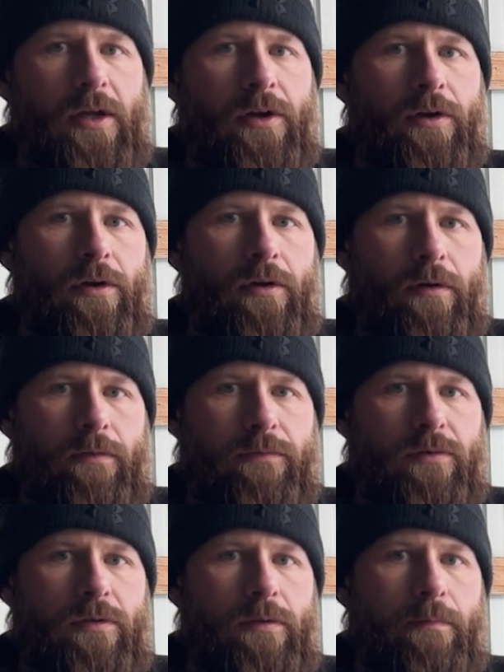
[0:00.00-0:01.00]

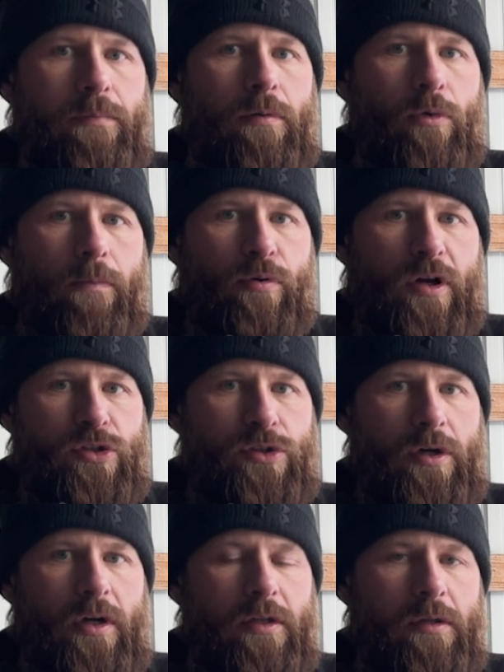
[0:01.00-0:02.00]
nerves, put more
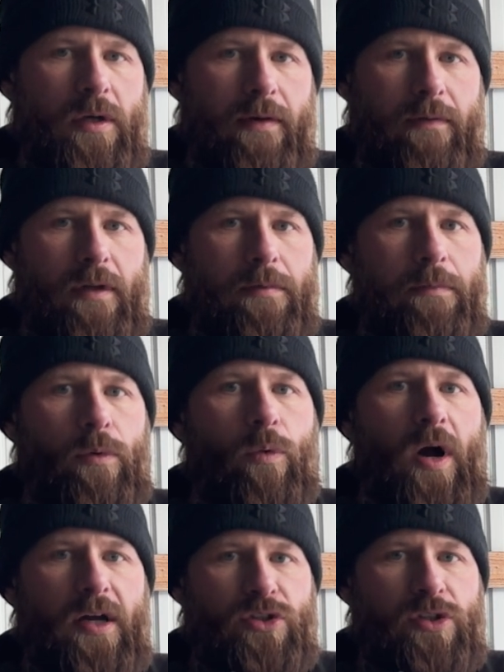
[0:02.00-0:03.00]
pressure on you, have a lot of people
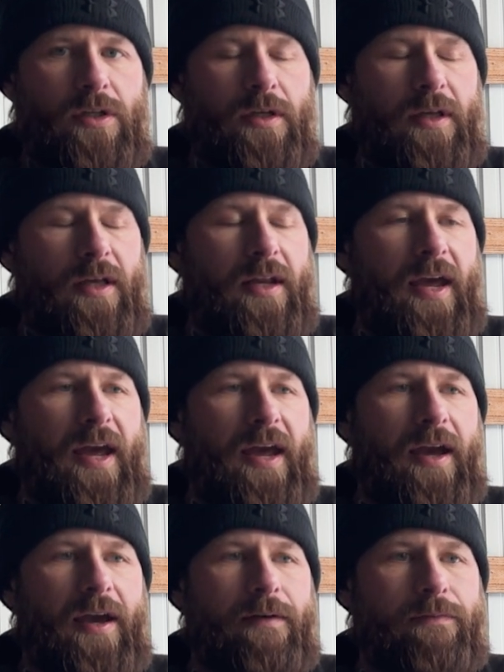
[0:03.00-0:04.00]
watching, and
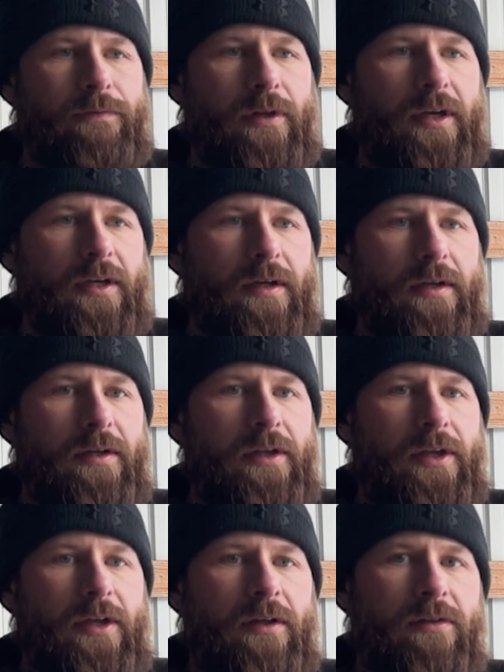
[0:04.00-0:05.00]
have like
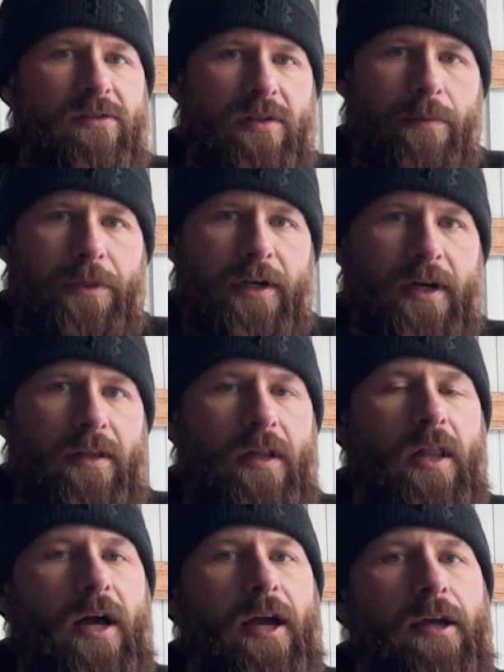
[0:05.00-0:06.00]
something on the
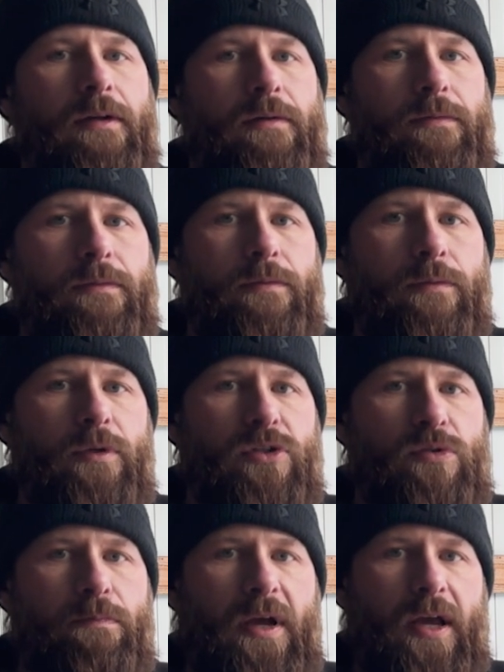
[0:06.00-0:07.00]
line,
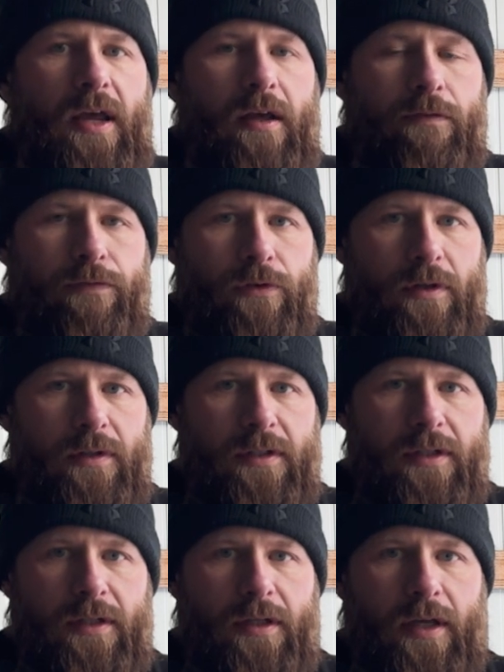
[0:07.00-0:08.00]
which paying for a
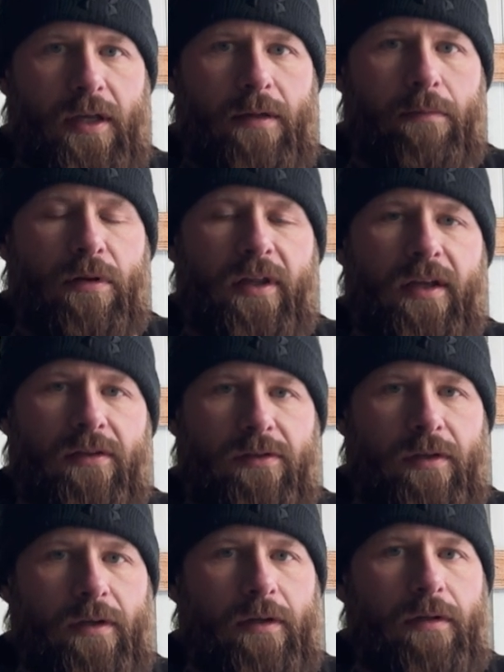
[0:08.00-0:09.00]
league and
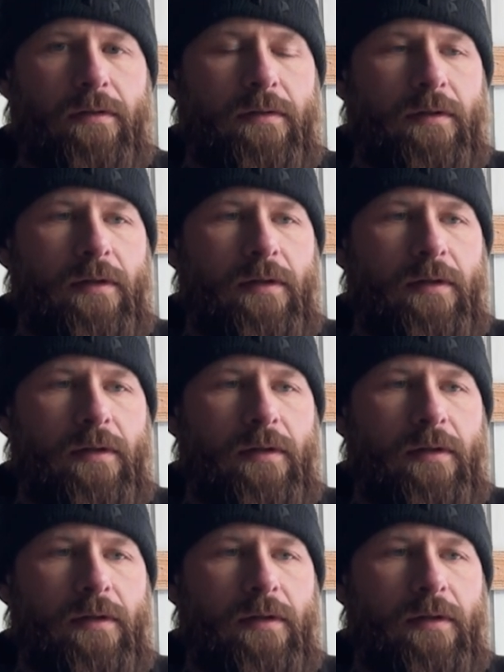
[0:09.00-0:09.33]
placing